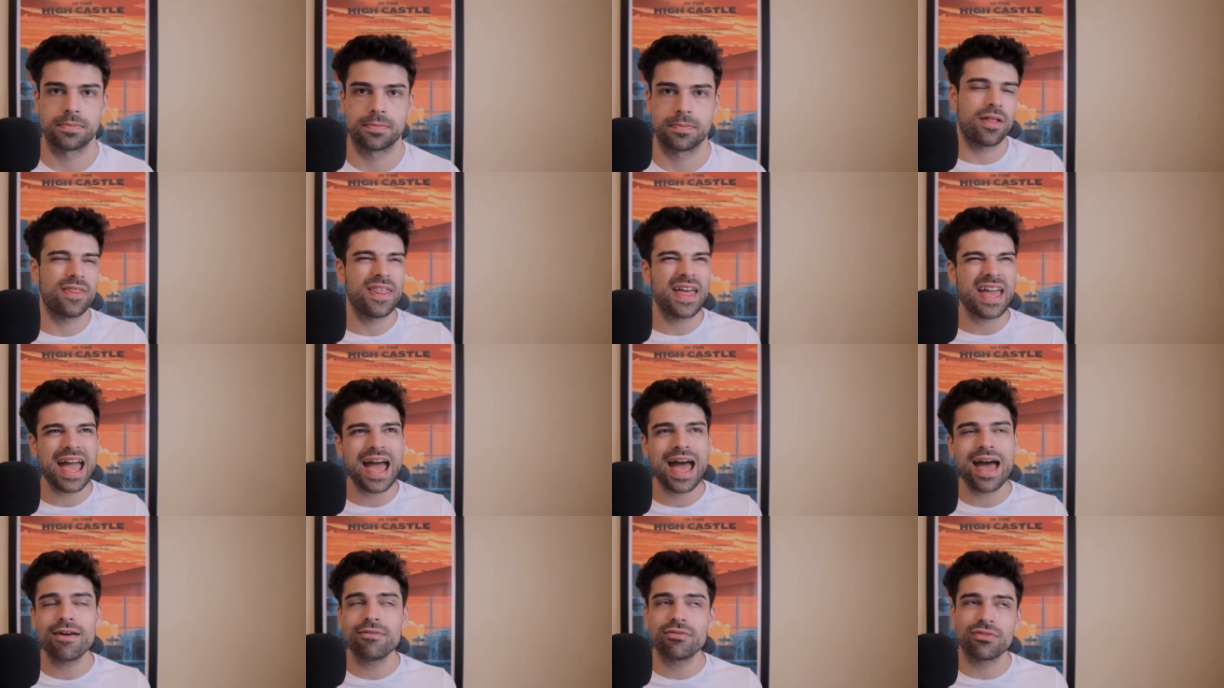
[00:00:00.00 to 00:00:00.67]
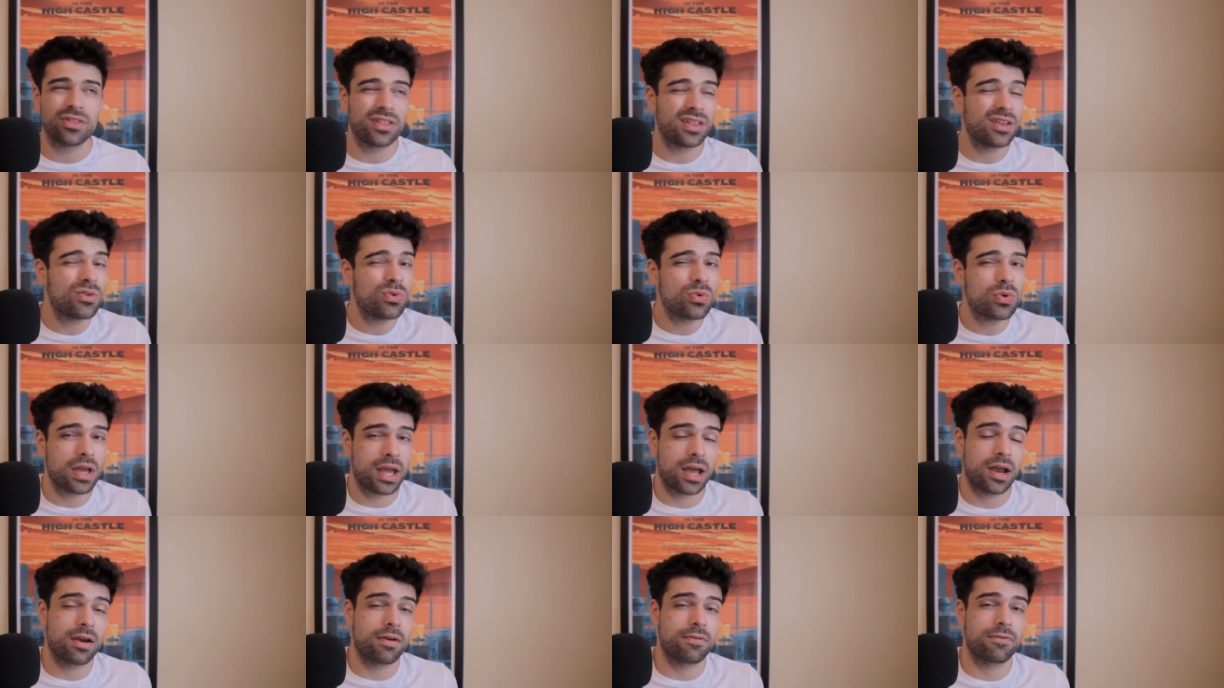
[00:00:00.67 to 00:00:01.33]
They have little
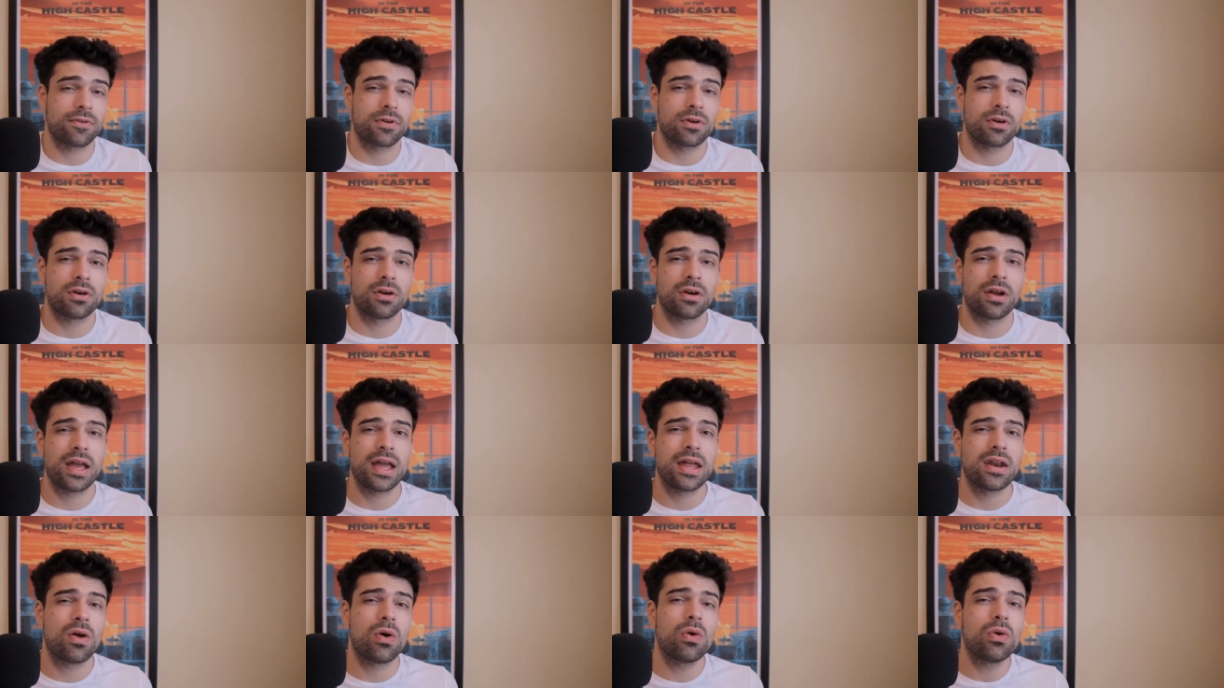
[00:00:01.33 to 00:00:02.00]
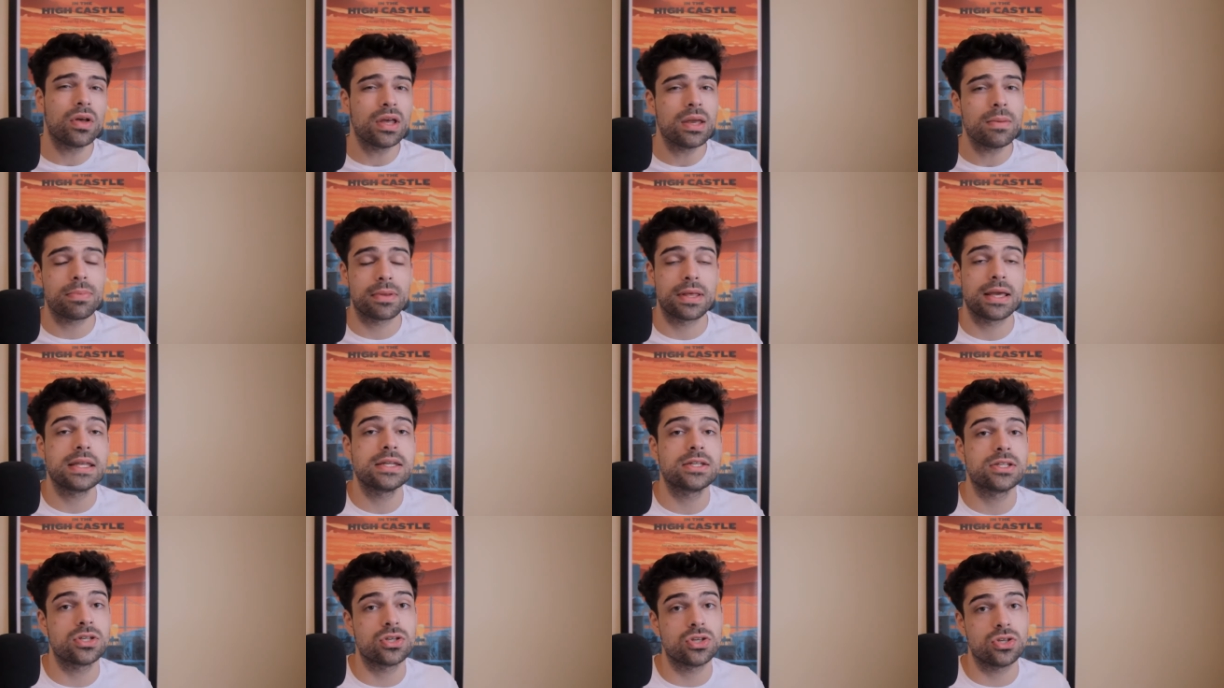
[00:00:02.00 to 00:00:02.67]
care for her and only
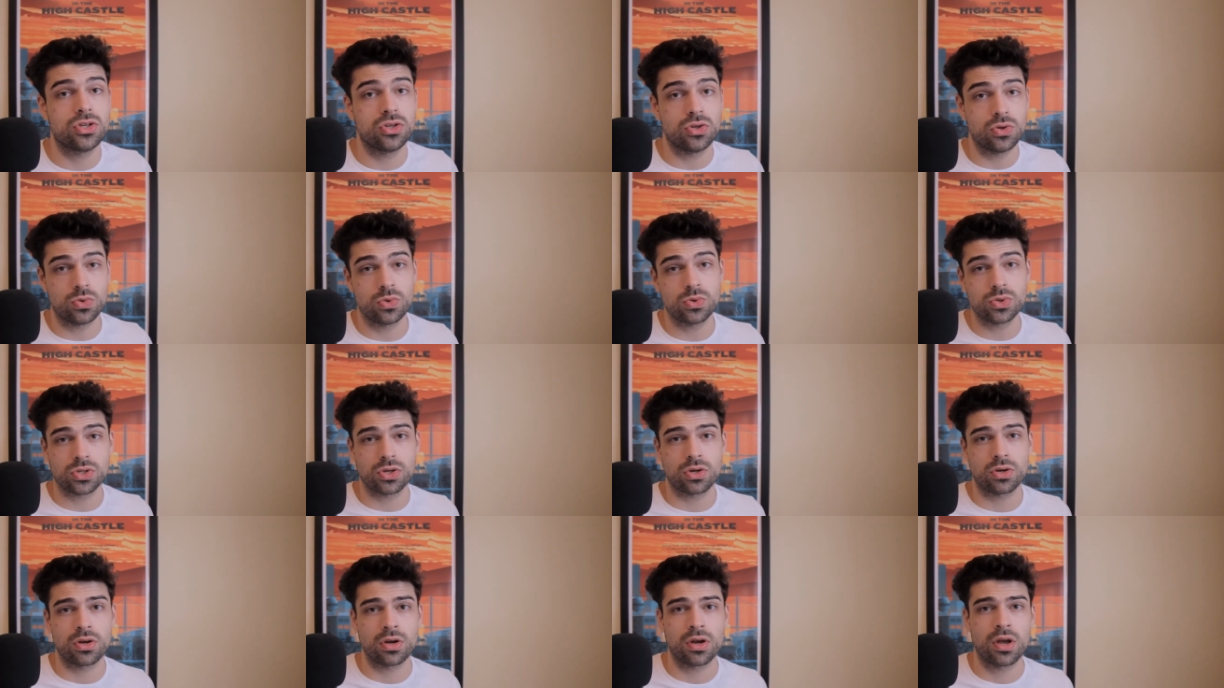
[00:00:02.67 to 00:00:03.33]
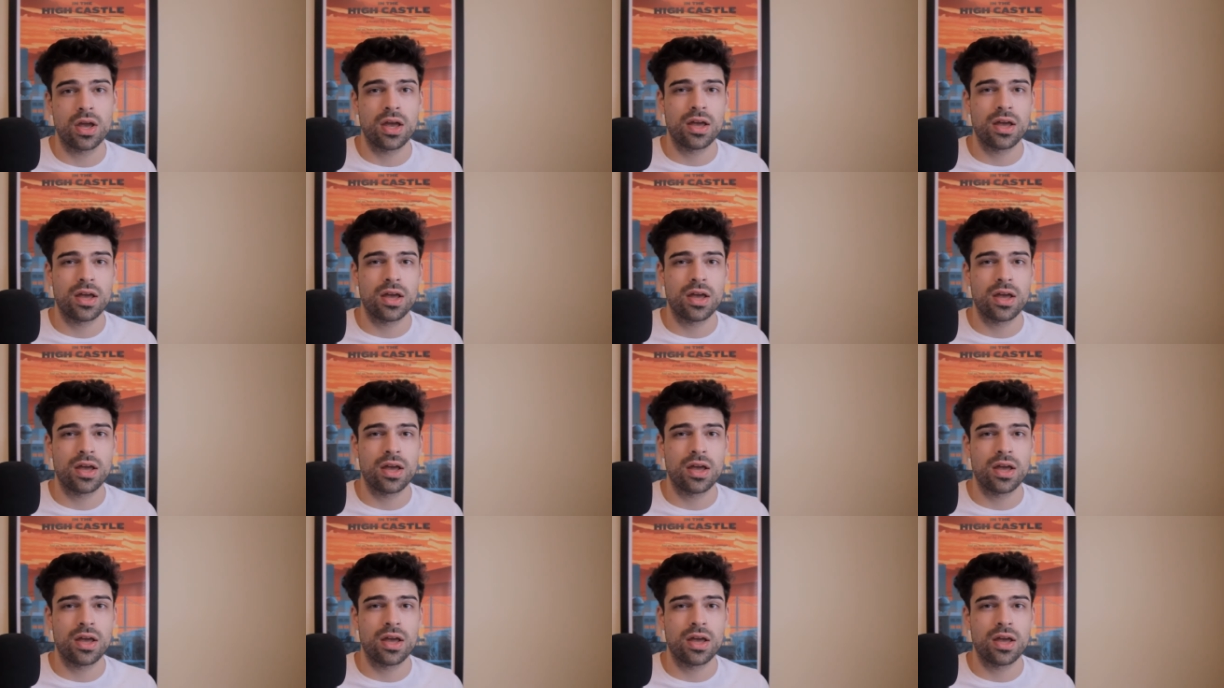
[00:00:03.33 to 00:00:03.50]
plan to use her